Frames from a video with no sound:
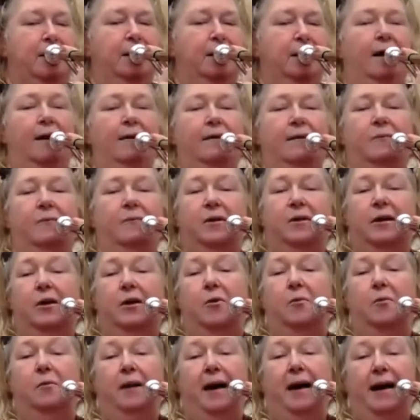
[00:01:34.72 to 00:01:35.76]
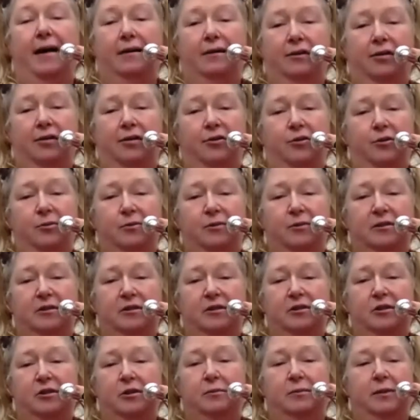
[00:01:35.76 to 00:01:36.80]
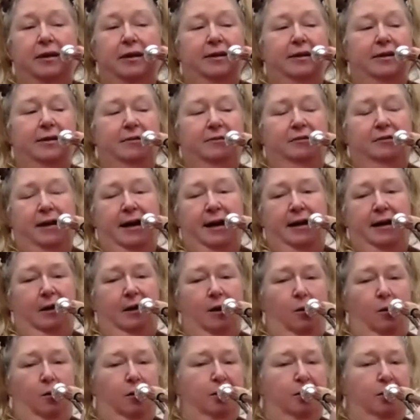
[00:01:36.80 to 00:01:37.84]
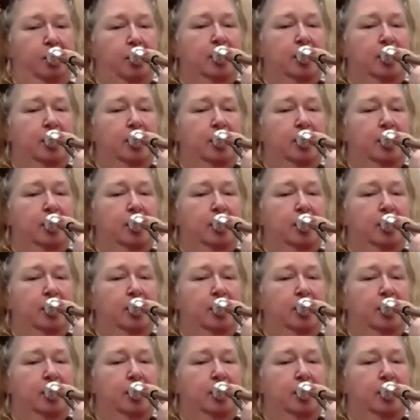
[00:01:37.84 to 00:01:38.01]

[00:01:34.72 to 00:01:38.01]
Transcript: And then we go back to third position by E flat lower.